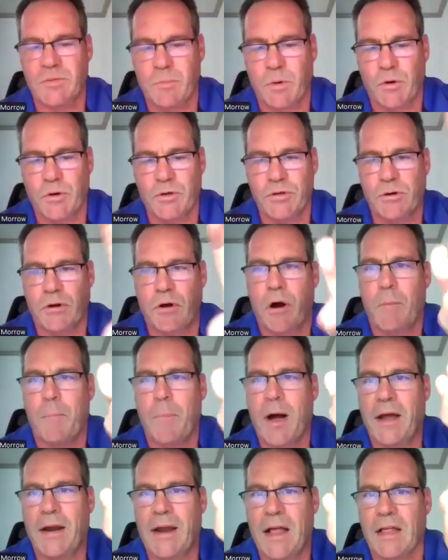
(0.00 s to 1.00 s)
exposure or our
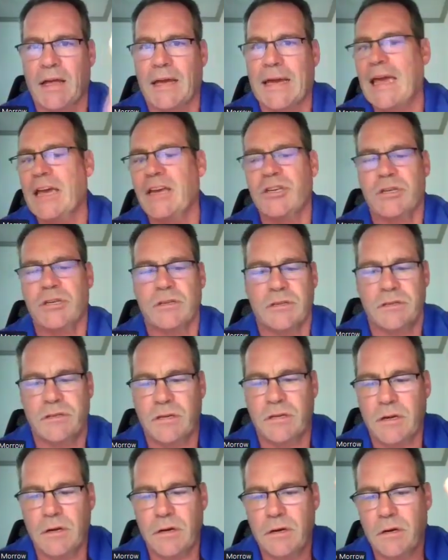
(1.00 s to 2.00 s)
bond
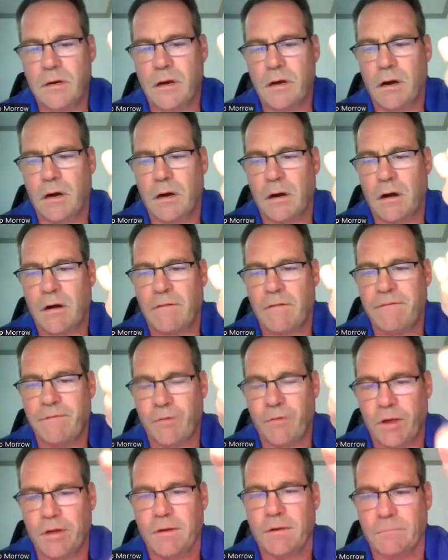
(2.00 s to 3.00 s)
allocations are
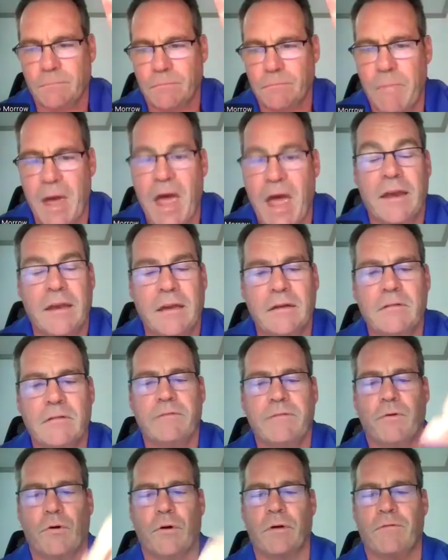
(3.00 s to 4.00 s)
fully met
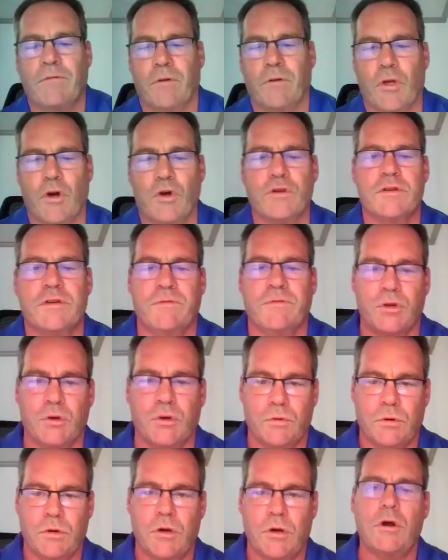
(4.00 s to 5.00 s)
for those of
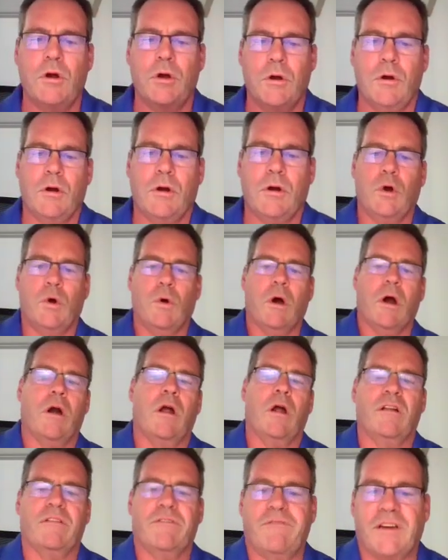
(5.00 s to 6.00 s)
you who
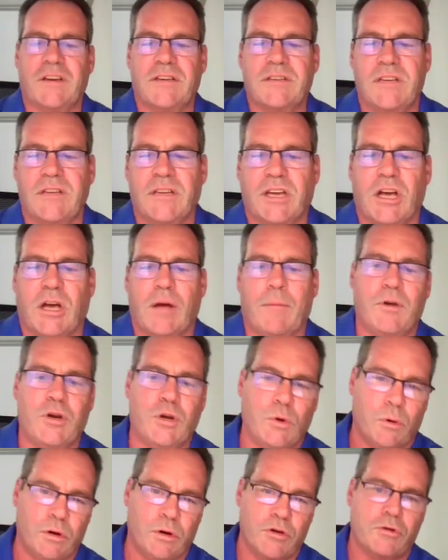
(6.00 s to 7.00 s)
are on a fixed income
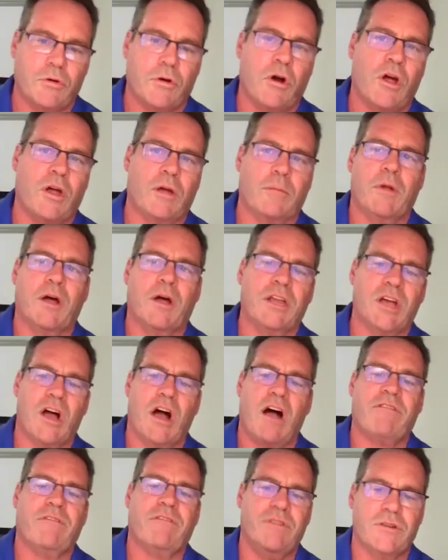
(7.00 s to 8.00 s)
and who are drawing money
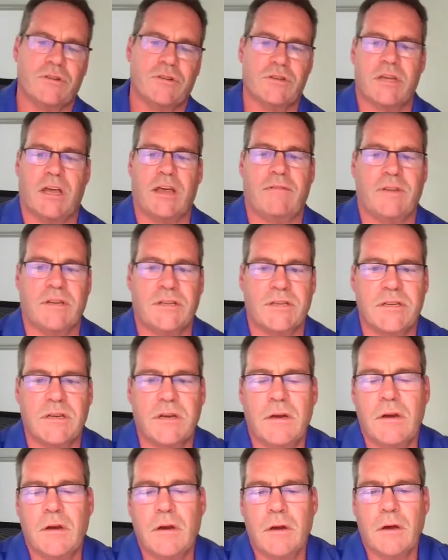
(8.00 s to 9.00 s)
off of your savings
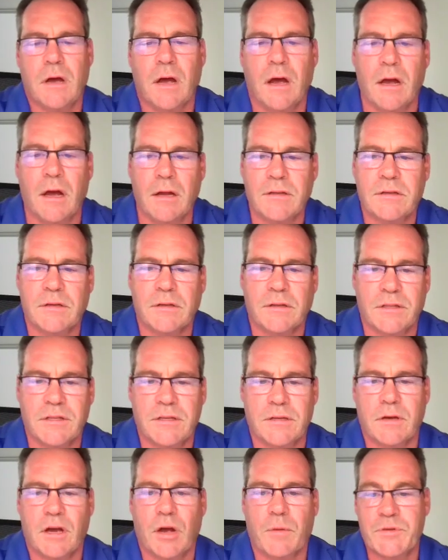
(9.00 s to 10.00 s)

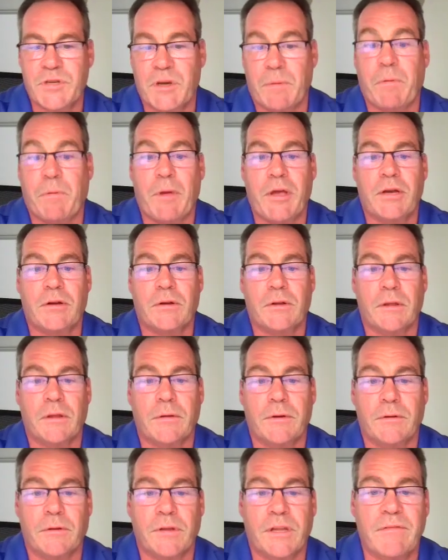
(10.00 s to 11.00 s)
to help supplement
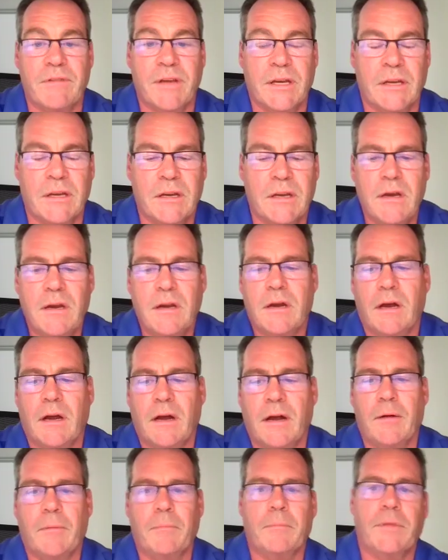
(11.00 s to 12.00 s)
your living.
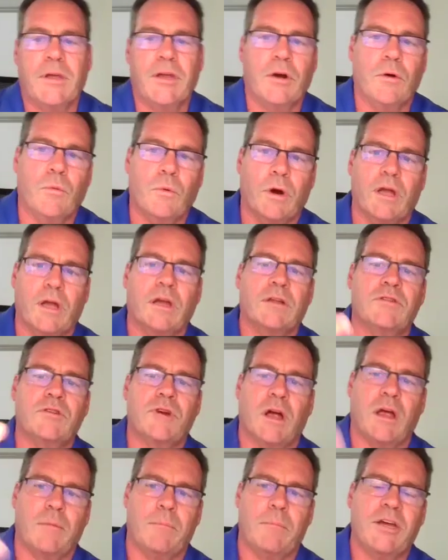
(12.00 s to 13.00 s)
We're going to
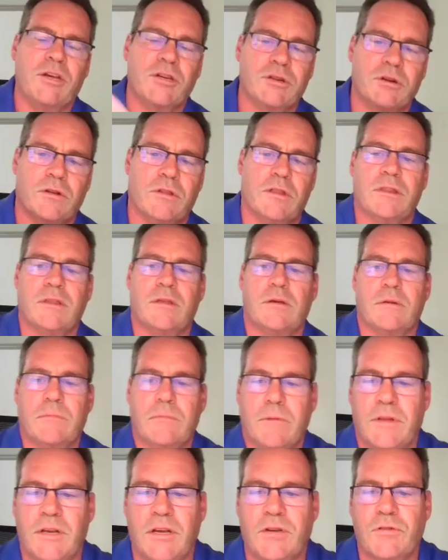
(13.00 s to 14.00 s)
try and make sure that
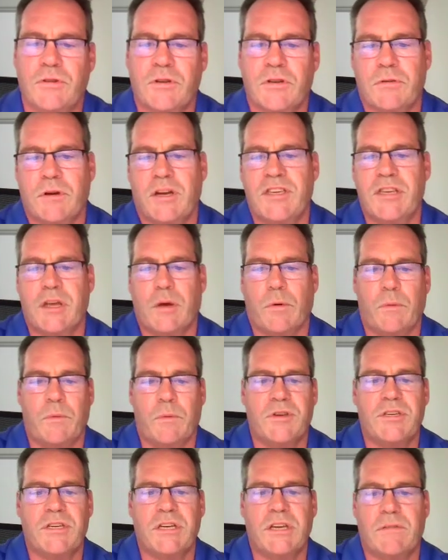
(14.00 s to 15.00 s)
the interest rates that we
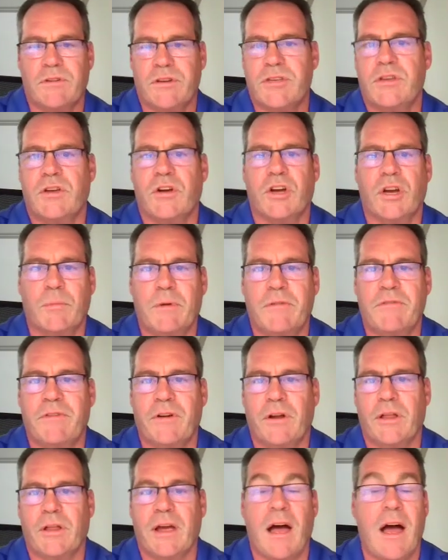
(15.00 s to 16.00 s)
receive are still going to be
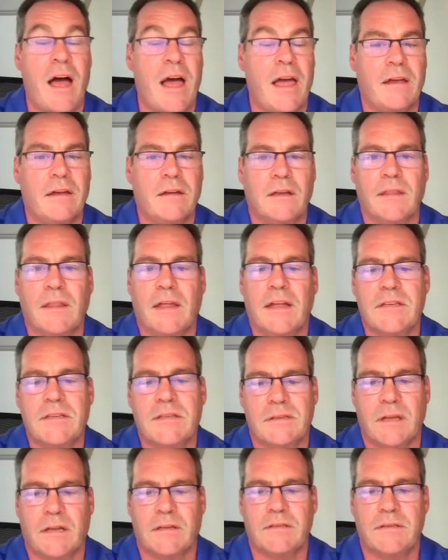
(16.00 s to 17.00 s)
fairly high. And
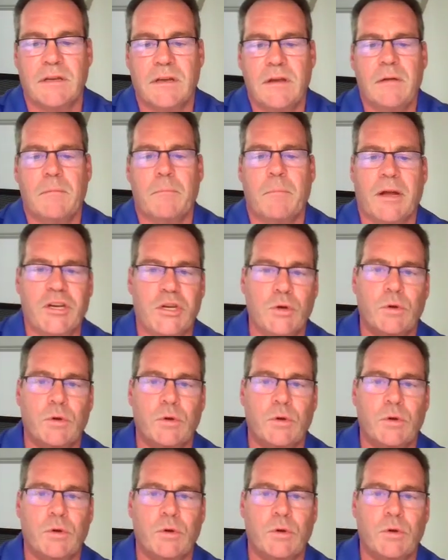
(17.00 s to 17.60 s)
that by